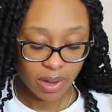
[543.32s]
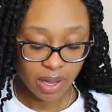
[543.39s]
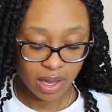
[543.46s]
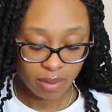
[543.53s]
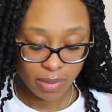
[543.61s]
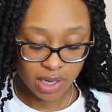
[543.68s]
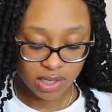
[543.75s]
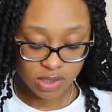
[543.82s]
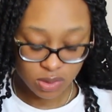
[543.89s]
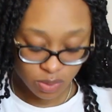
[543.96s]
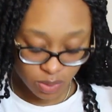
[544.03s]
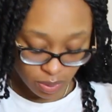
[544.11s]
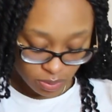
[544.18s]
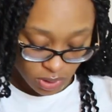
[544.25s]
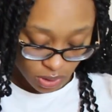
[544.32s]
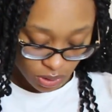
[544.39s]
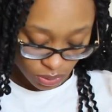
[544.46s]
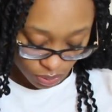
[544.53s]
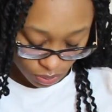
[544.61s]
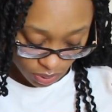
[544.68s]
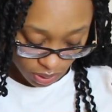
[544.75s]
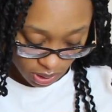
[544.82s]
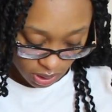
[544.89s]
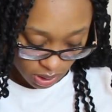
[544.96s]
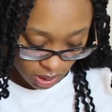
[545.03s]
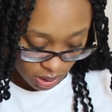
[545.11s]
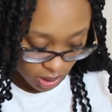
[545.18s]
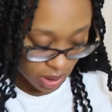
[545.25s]
and my
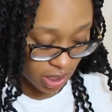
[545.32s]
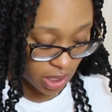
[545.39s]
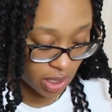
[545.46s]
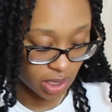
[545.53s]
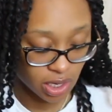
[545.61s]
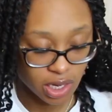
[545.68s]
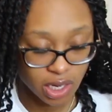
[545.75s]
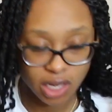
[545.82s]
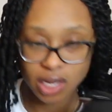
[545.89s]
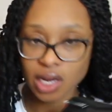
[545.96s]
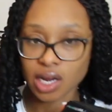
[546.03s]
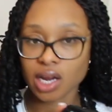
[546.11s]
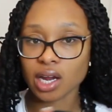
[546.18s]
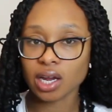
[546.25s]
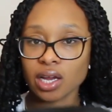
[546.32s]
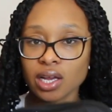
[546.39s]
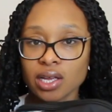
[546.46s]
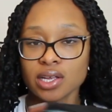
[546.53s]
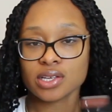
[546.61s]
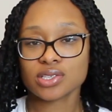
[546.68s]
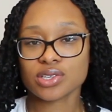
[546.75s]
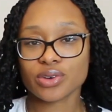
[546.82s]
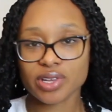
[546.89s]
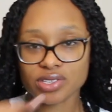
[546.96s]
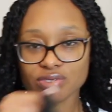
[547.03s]
swimsuits in here. So